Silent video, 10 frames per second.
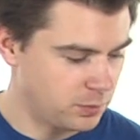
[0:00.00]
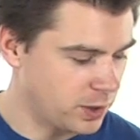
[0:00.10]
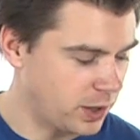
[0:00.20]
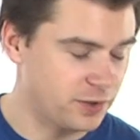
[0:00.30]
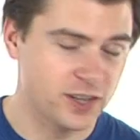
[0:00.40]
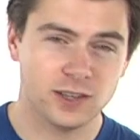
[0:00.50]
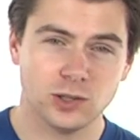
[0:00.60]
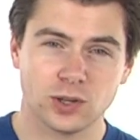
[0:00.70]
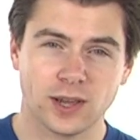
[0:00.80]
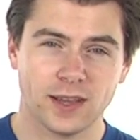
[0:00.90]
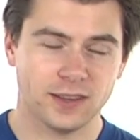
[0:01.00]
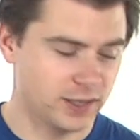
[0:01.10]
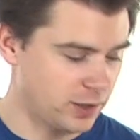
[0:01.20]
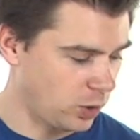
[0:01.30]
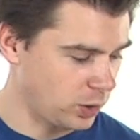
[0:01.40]
We're going to take a look at
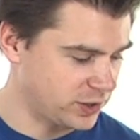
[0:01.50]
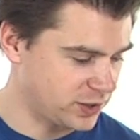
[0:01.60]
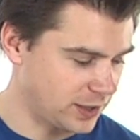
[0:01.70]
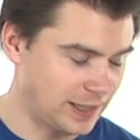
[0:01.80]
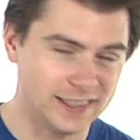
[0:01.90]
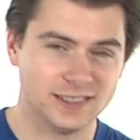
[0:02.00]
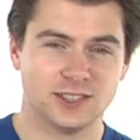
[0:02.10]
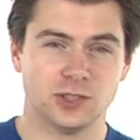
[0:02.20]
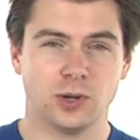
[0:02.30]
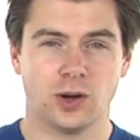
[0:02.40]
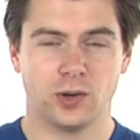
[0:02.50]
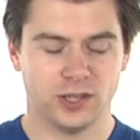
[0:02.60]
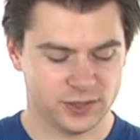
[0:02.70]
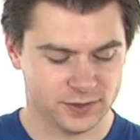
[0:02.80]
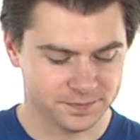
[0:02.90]
the Hollis Elite two
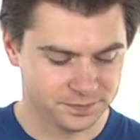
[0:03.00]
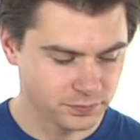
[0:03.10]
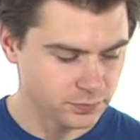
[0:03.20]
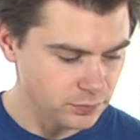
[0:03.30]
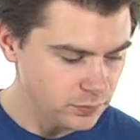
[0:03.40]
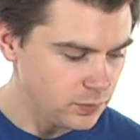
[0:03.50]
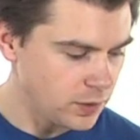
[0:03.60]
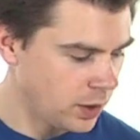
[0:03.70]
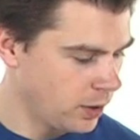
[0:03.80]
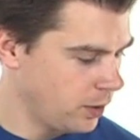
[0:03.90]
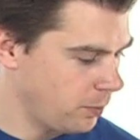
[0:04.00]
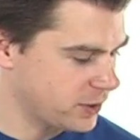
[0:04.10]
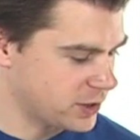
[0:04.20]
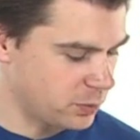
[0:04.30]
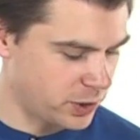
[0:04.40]
harness.
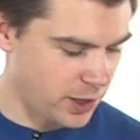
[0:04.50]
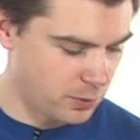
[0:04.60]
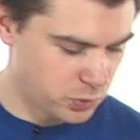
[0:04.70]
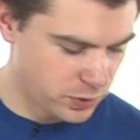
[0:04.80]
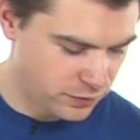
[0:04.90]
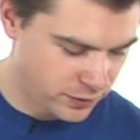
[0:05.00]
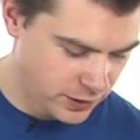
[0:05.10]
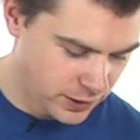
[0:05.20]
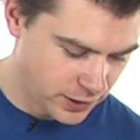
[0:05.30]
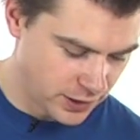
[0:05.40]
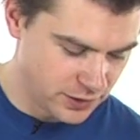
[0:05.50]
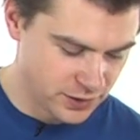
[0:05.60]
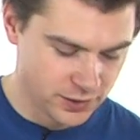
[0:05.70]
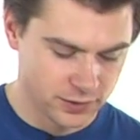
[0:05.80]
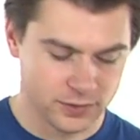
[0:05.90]
Basically what it comes with
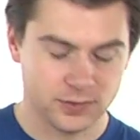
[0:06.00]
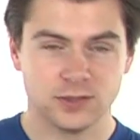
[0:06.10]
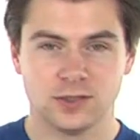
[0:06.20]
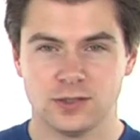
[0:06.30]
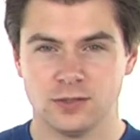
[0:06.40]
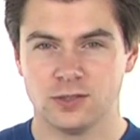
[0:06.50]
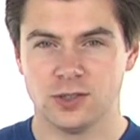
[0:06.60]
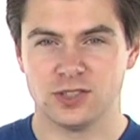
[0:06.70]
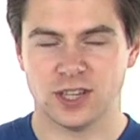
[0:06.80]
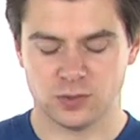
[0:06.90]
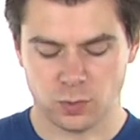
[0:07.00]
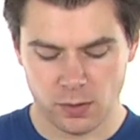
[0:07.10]
is two sets of